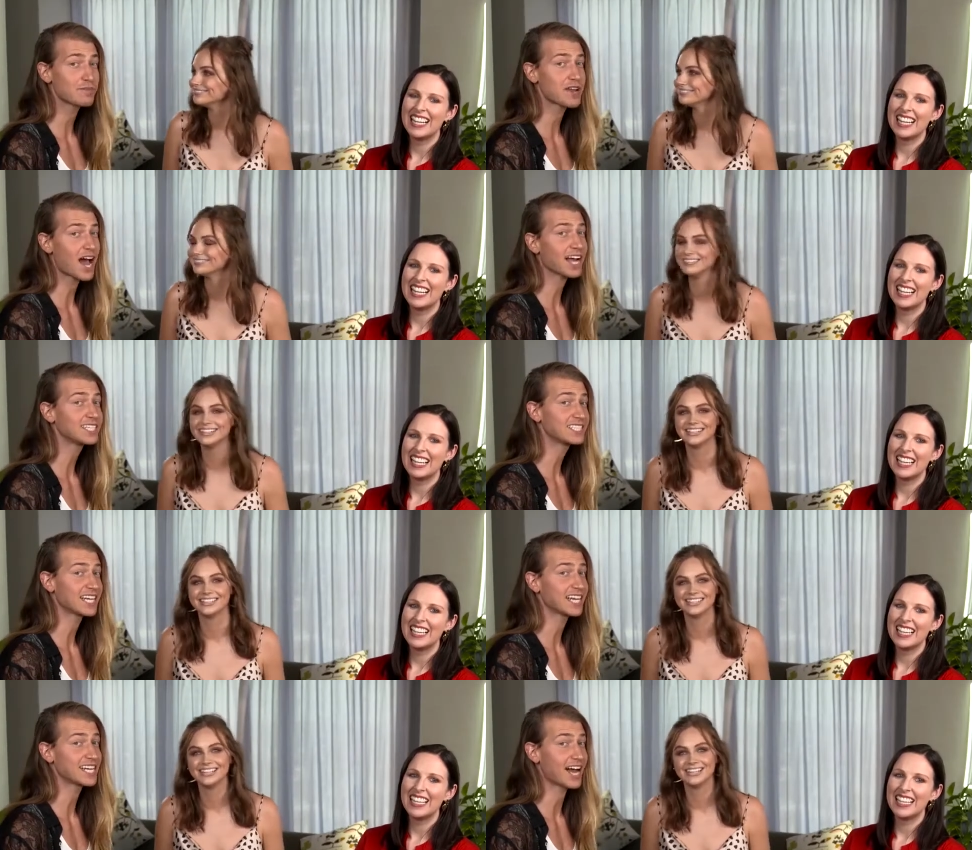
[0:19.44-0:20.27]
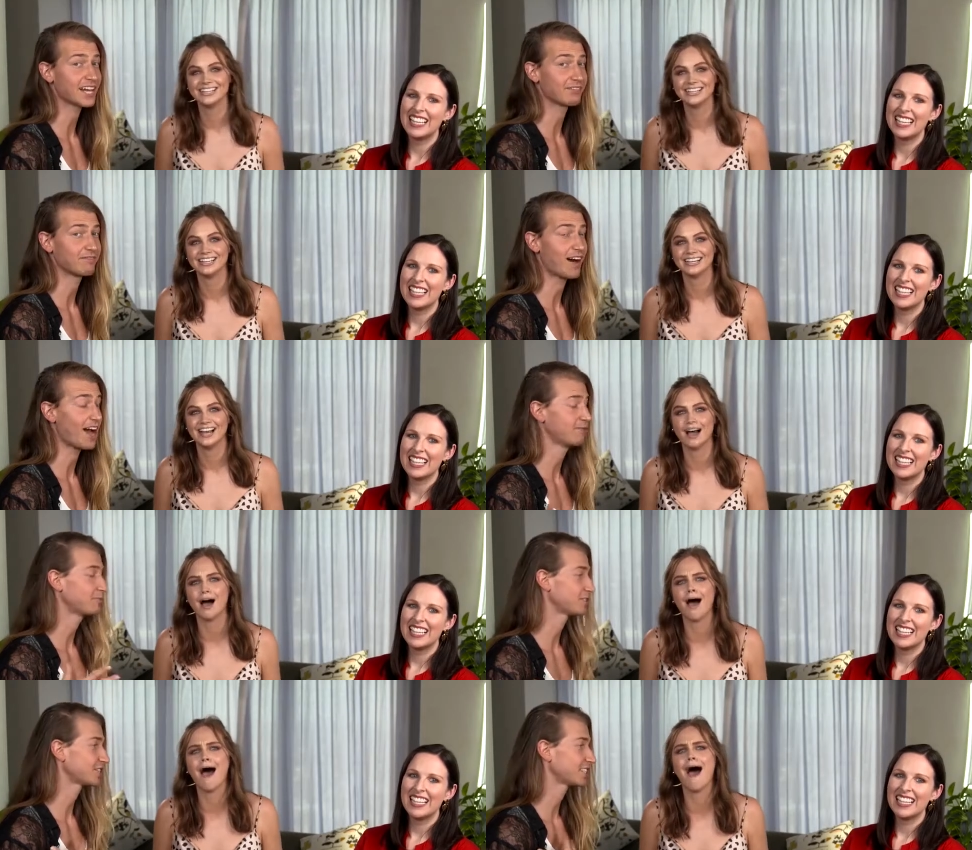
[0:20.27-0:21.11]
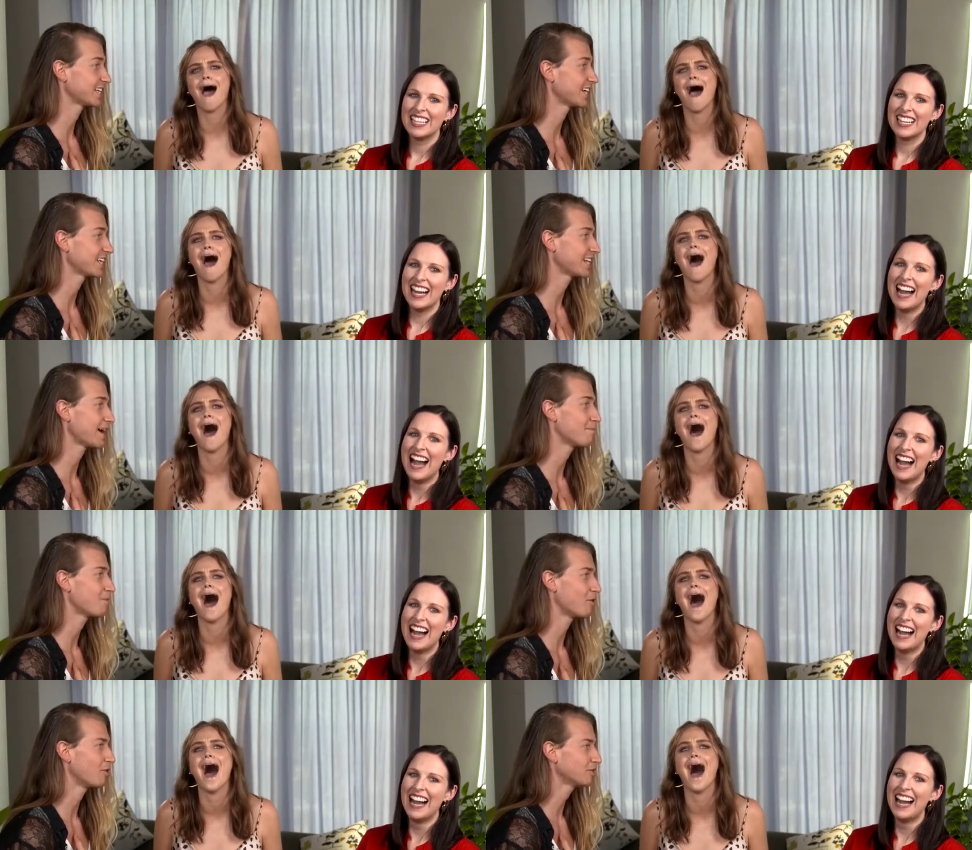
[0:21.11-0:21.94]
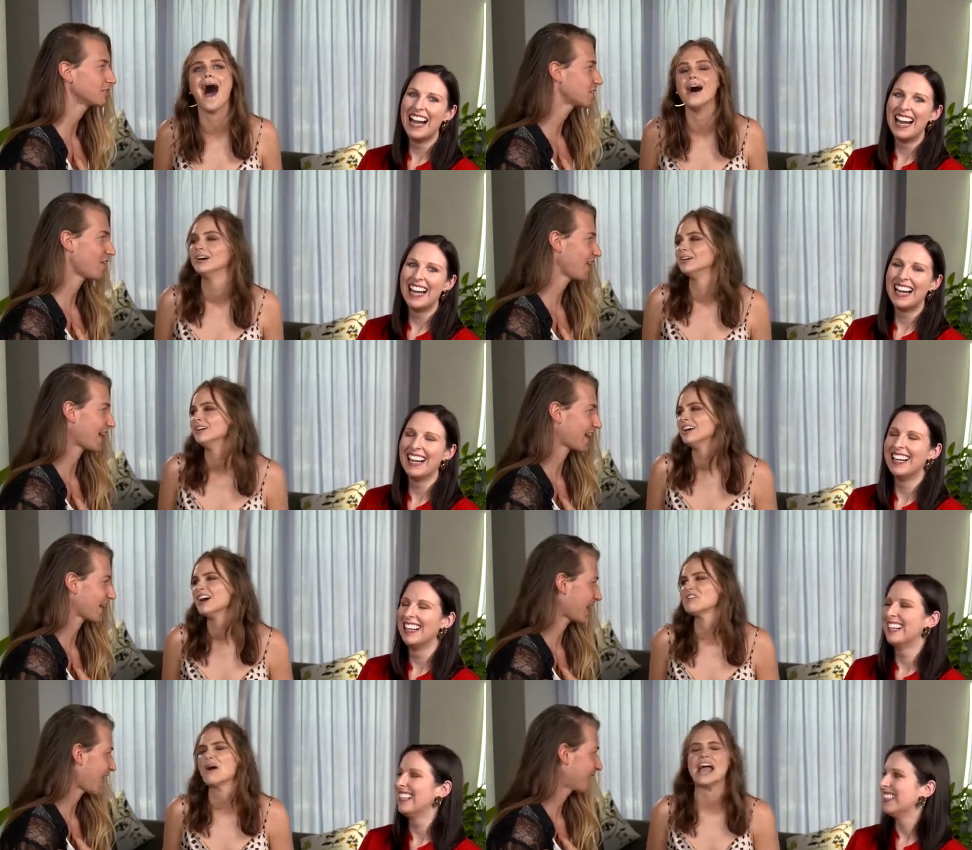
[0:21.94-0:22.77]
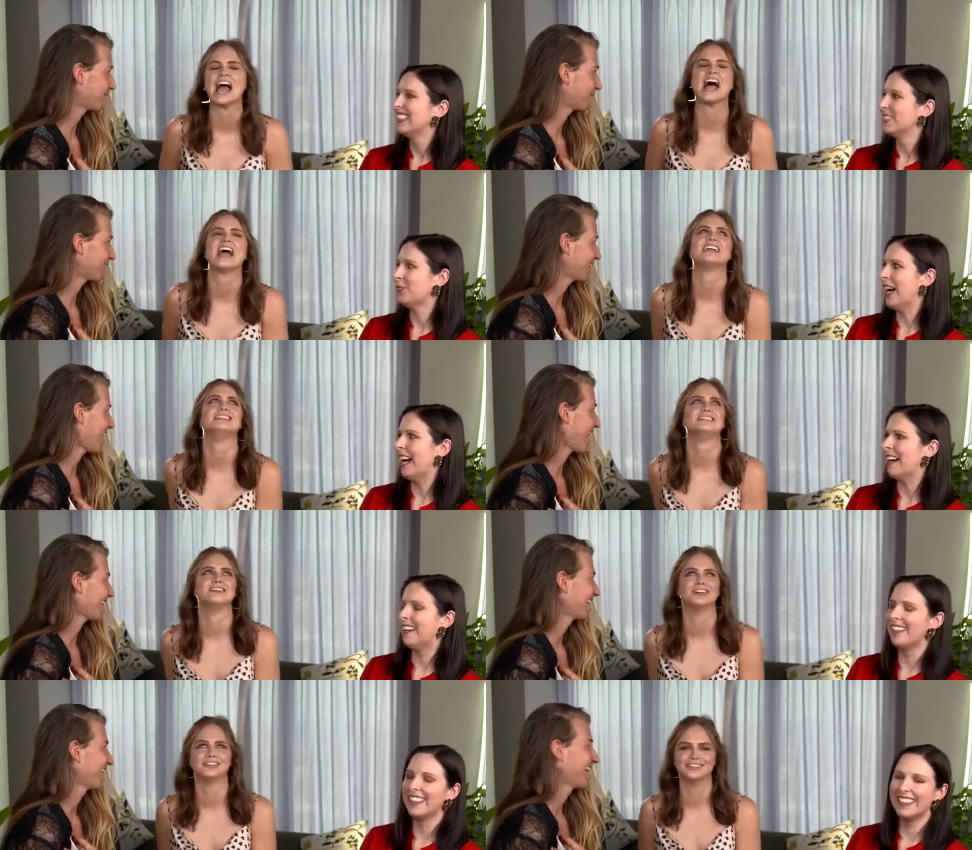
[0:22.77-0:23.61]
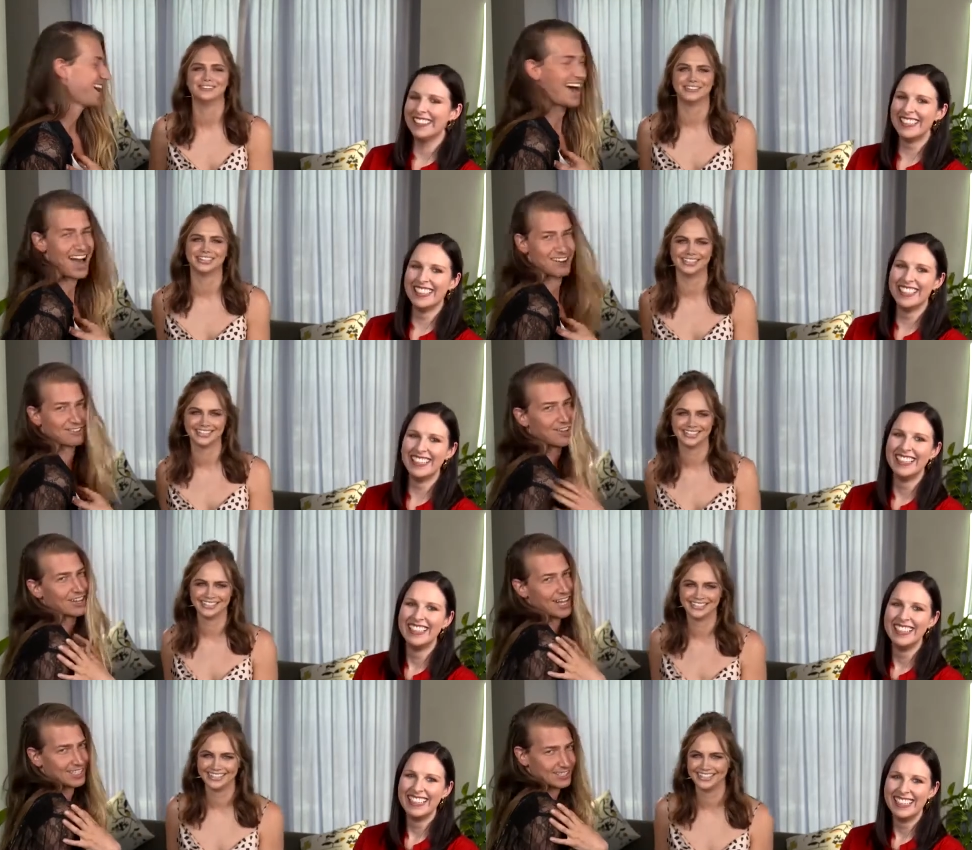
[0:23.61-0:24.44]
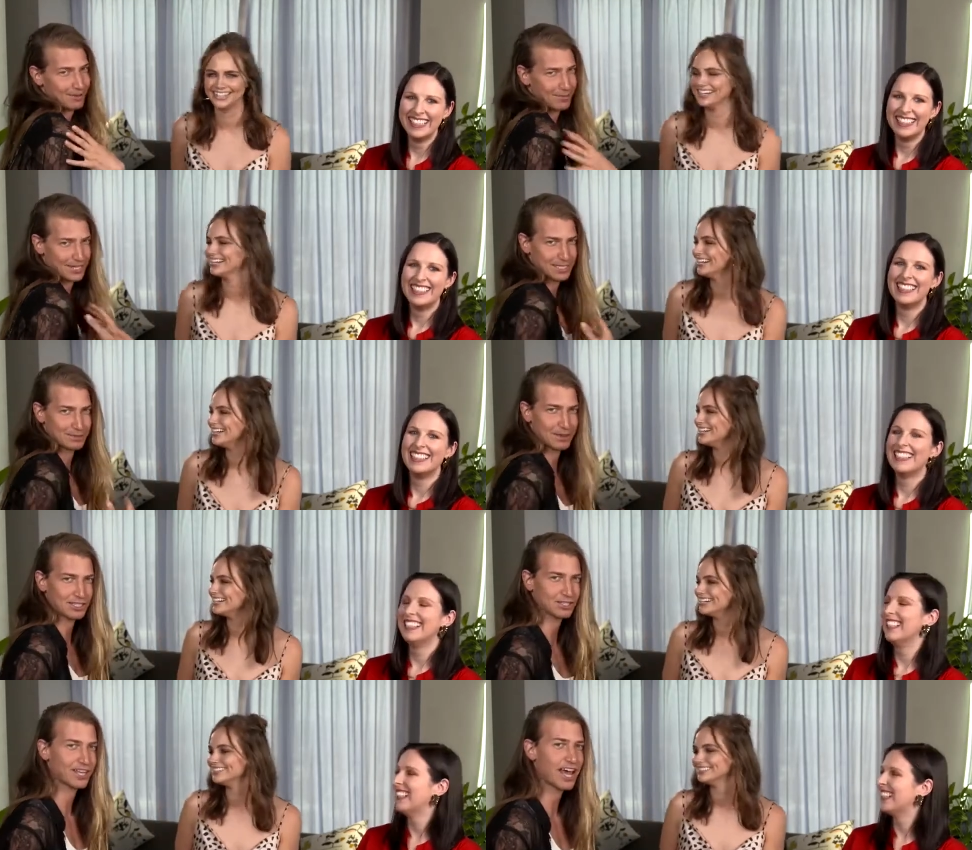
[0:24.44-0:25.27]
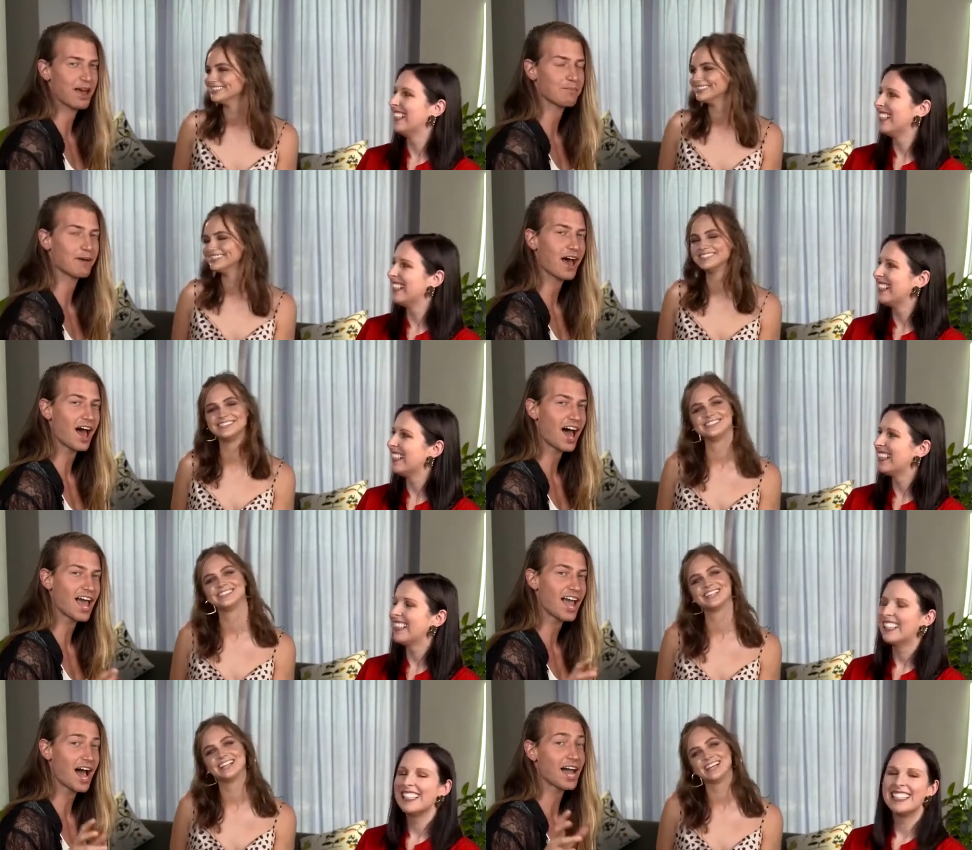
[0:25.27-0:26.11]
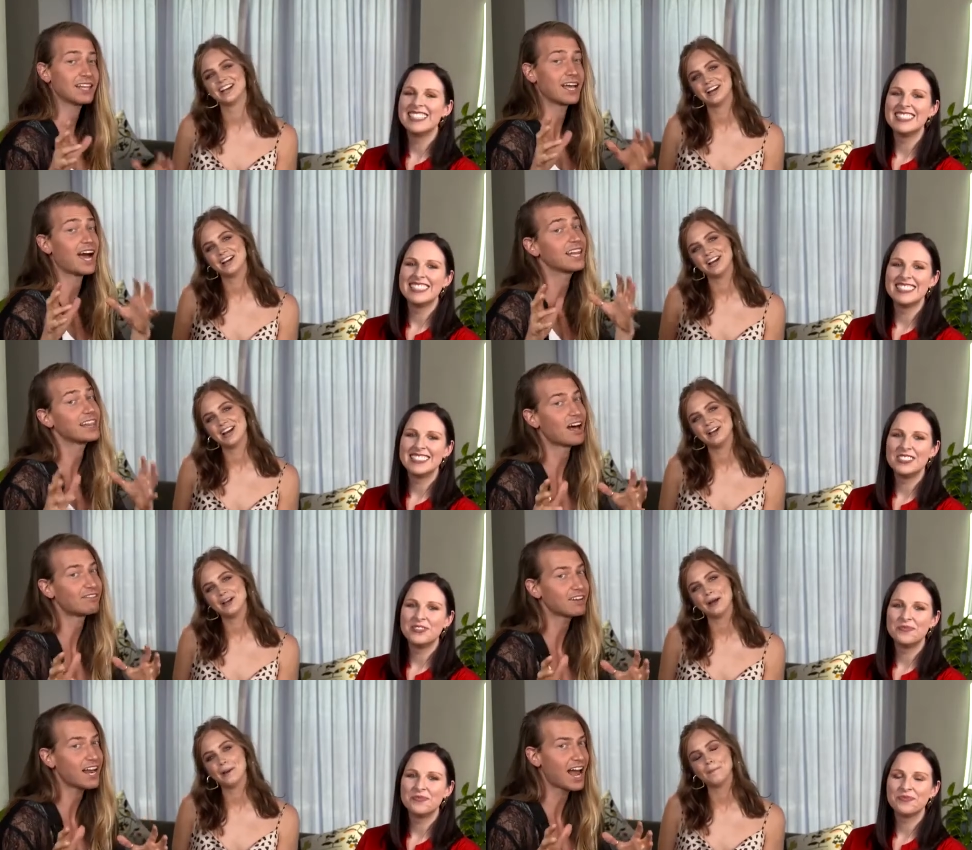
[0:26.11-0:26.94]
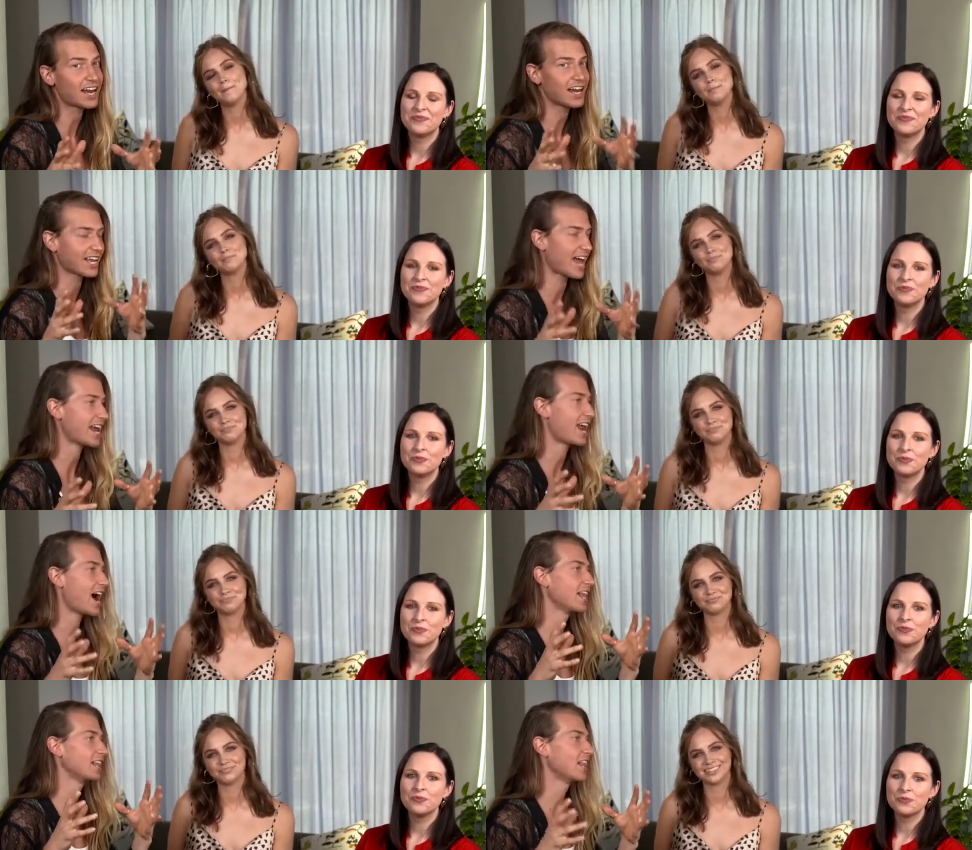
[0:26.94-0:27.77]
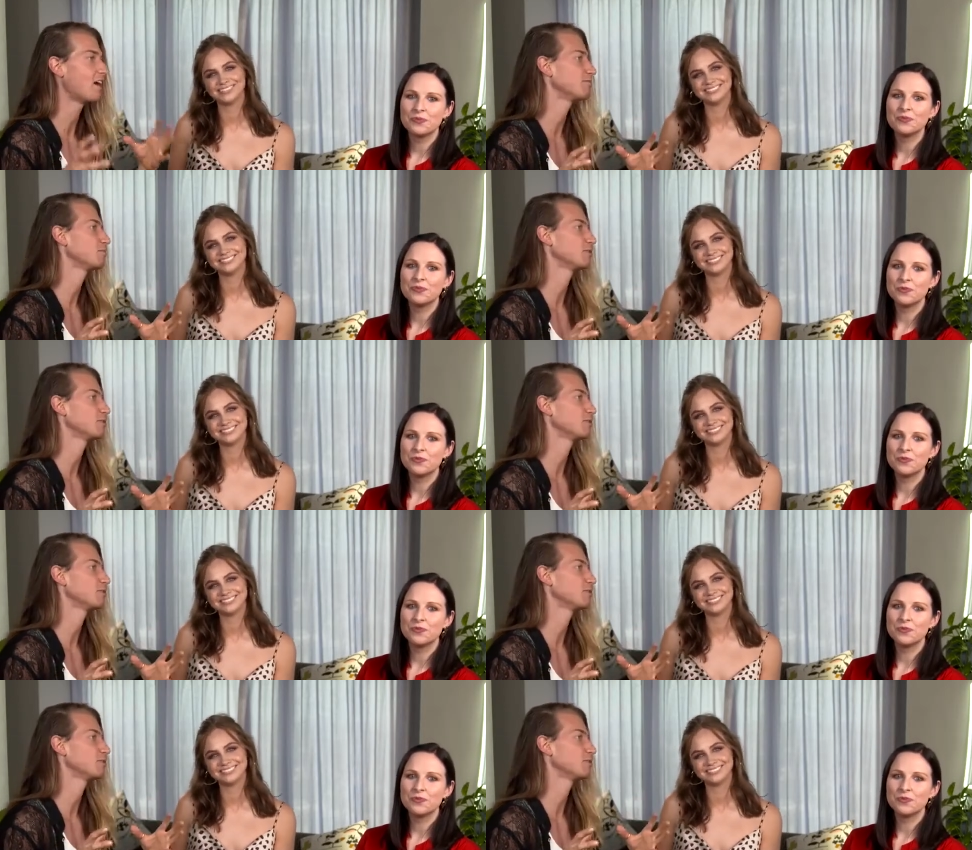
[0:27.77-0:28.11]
Speaker 1: from 1995, which oh. is the year that I'm ah. born, so like I oh, kind I of feel like you. I've got like something special there. But I, I, I love it, and again, I love